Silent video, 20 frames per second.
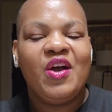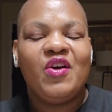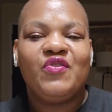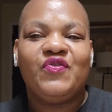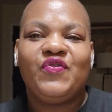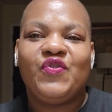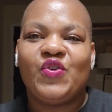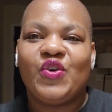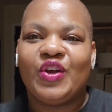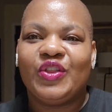
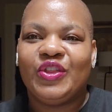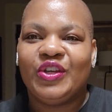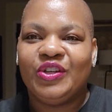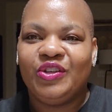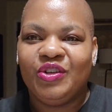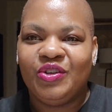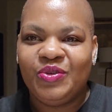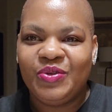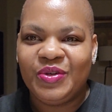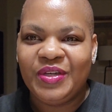for the
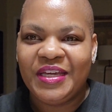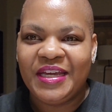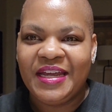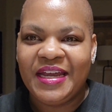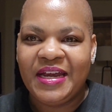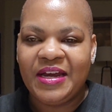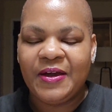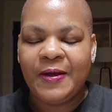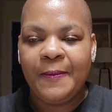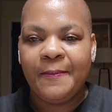new
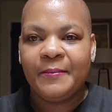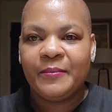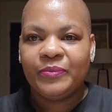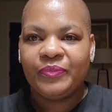year